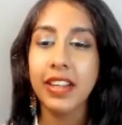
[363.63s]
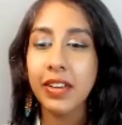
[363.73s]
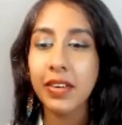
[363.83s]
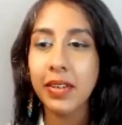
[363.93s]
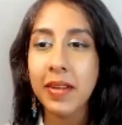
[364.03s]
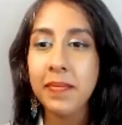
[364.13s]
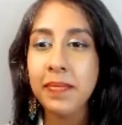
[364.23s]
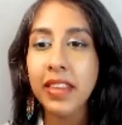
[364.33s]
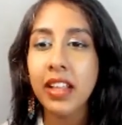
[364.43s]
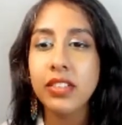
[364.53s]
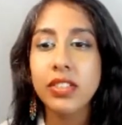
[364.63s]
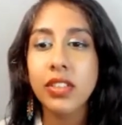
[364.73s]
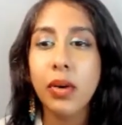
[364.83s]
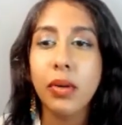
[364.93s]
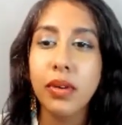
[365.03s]
Okay,
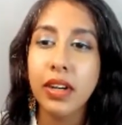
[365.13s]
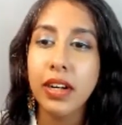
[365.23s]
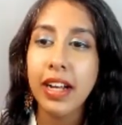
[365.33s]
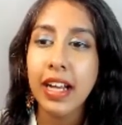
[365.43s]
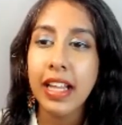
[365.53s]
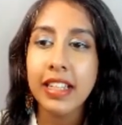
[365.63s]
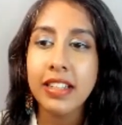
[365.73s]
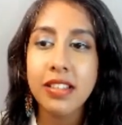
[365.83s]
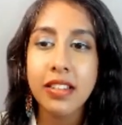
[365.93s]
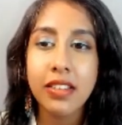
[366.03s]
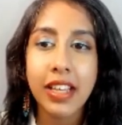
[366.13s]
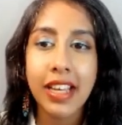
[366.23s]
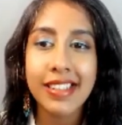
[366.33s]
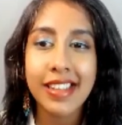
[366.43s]
so let's look at